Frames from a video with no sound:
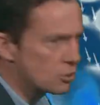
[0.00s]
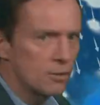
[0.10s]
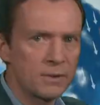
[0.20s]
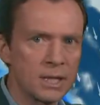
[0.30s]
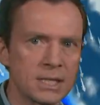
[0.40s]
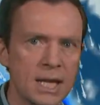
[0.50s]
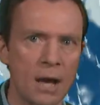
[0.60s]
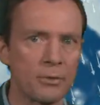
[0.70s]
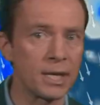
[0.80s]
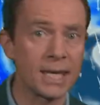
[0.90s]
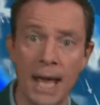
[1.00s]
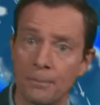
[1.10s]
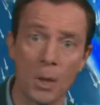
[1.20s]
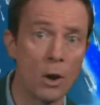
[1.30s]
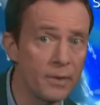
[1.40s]
drifting south. And again,
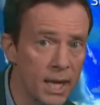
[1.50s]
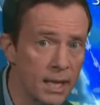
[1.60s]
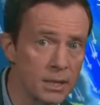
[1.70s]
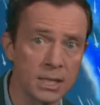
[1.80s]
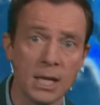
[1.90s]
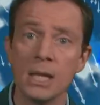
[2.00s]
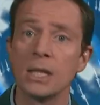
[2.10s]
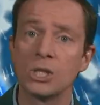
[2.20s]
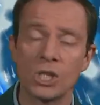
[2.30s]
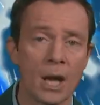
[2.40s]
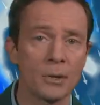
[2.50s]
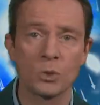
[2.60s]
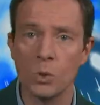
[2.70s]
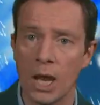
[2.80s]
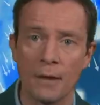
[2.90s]
over the hills, these
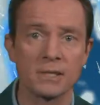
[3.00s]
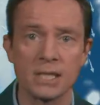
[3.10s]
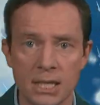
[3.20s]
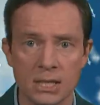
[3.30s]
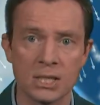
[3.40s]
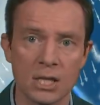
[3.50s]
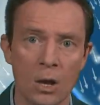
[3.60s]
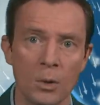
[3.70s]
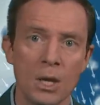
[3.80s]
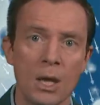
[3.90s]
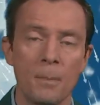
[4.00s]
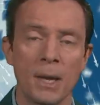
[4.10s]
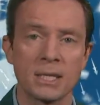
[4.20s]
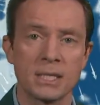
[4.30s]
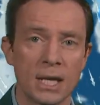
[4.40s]
showers will have sleet and snow
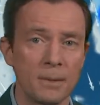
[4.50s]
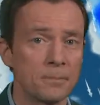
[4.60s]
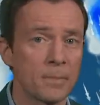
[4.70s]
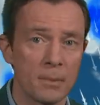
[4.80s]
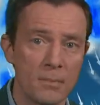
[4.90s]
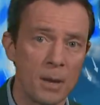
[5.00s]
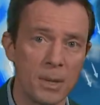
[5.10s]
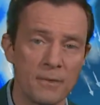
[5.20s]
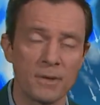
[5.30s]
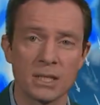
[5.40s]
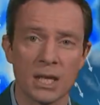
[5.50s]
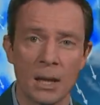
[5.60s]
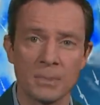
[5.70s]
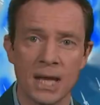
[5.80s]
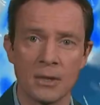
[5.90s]
mixed in, maybe even at
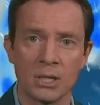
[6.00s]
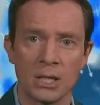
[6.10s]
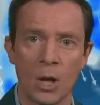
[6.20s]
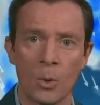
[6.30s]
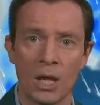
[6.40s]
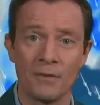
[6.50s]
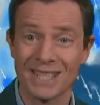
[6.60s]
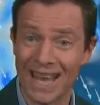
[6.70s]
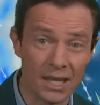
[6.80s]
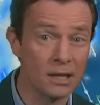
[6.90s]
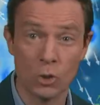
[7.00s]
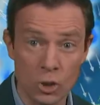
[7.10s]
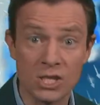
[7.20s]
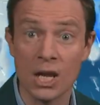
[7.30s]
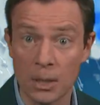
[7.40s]
times down to lower levels. And there
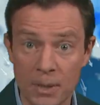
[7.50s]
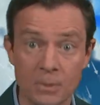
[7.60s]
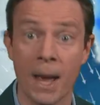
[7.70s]
could certainly be some